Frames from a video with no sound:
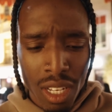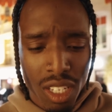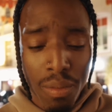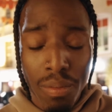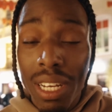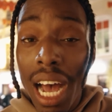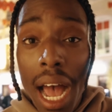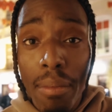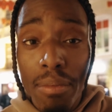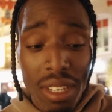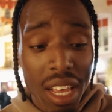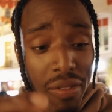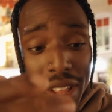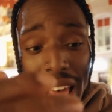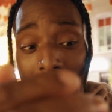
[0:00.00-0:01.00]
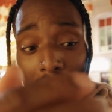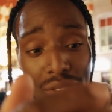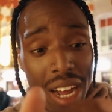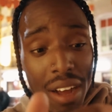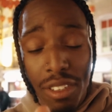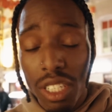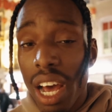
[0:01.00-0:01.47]
Sometimes, even
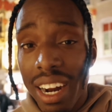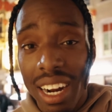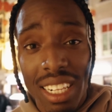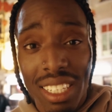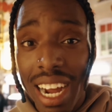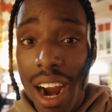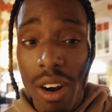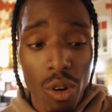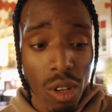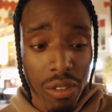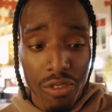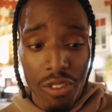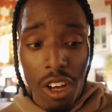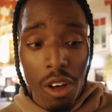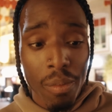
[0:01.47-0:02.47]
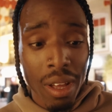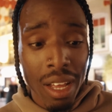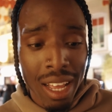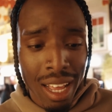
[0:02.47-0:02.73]
after I've shot an entire roll of film,